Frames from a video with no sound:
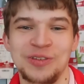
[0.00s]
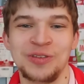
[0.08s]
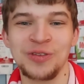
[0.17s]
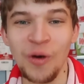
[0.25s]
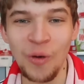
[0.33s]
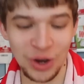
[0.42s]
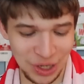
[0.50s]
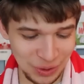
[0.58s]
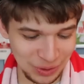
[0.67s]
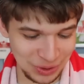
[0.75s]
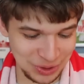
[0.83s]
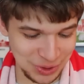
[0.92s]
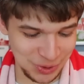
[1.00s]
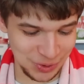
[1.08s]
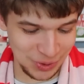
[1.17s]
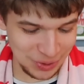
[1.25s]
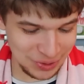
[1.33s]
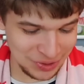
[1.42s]
4 goalless
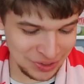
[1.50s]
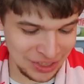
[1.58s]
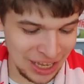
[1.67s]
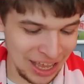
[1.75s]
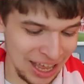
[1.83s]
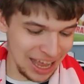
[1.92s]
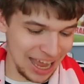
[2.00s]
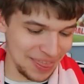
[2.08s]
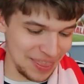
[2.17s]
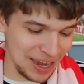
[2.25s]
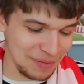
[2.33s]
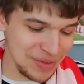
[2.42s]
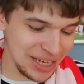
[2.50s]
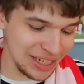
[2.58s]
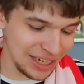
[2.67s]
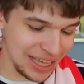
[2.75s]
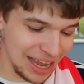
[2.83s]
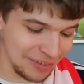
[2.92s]
draws, and then immediately